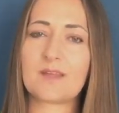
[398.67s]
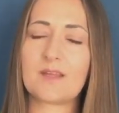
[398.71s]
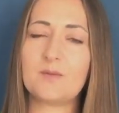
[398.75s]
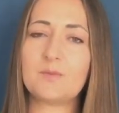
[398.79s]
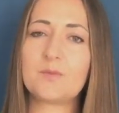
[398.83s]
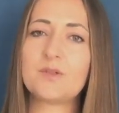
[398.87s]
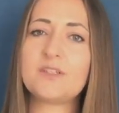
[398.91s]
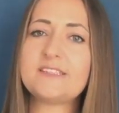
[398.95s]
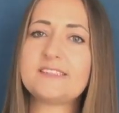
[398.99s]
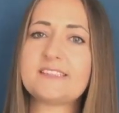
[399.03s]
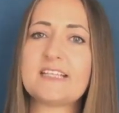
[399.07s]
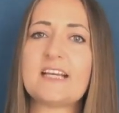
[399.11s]

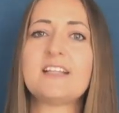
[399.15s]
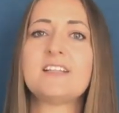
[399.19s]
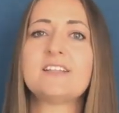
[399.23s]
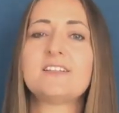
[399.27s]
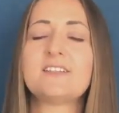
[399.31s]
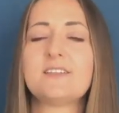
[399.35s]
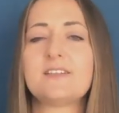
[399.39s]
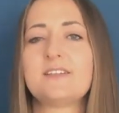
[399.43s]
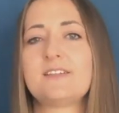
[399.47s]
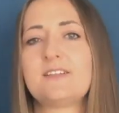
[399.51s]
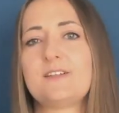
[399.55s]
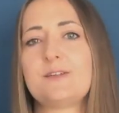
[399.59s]

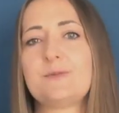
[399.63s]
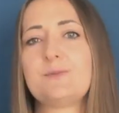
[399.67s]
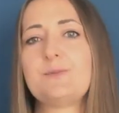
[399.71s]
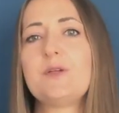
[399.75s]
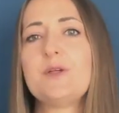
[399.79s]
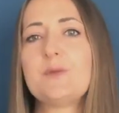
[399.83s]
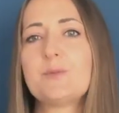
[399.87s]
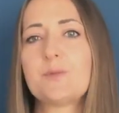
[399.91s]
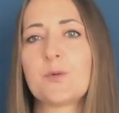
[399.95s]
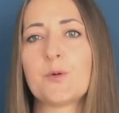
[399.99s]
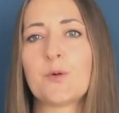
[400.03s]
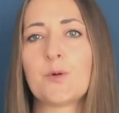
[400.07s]
present
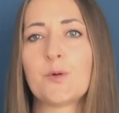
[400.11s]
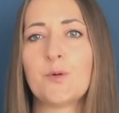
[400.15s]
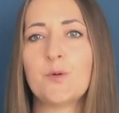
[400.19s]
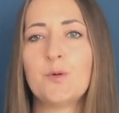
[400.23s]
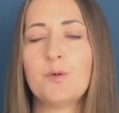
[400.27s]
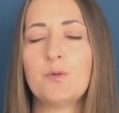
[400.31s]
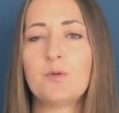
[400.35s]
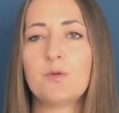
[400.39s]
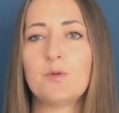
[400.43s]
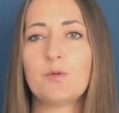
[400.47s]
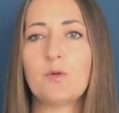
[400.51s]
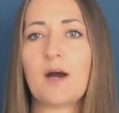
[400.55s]

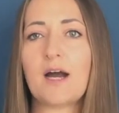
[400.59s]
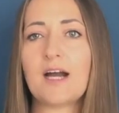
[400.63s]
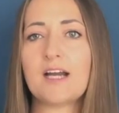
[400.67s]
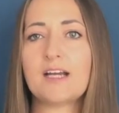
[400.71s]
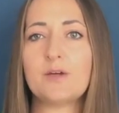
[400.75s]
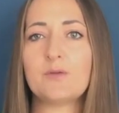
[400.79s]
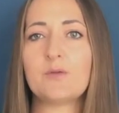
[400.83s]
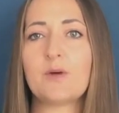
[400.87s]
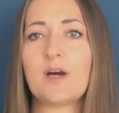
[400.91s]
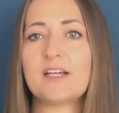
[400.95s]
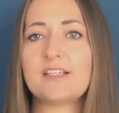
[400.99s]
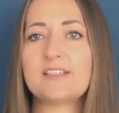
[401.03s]
people
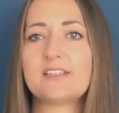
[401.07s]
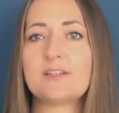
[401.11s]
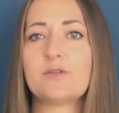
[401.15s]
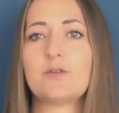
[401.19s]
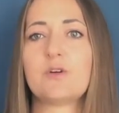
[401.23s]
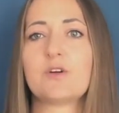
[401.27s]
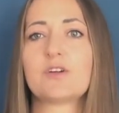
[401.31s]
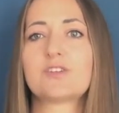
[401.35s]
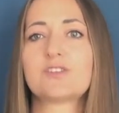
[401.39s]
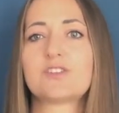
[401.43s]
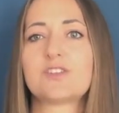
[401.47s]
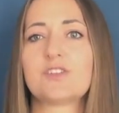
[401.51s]
why the
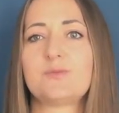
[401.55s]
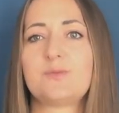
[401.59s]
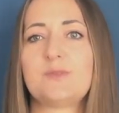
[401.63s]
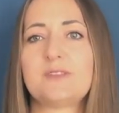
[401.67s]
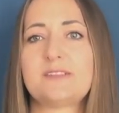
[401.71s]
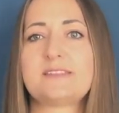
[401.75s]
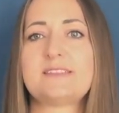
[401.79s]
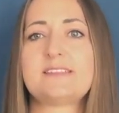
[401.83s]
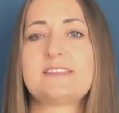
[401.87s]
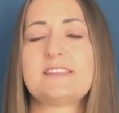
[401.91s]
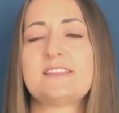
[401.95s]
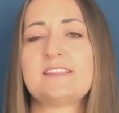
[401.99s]
workshop
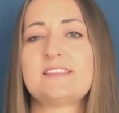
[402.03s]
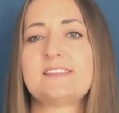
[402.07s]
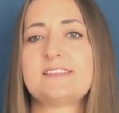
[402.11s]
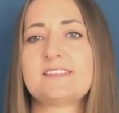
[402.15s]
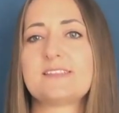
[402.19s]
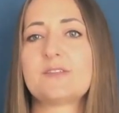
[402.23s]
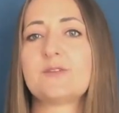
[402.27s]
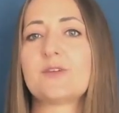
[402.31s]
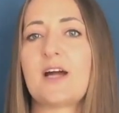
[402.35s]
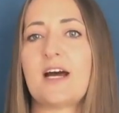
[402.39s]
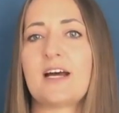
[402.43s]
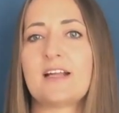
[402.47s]

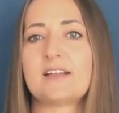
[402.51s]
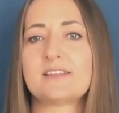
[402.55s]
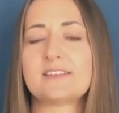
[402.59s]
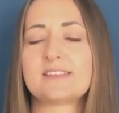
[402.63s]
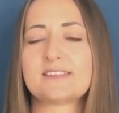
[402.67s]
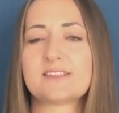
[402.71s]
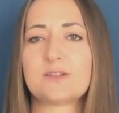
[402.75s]
is run.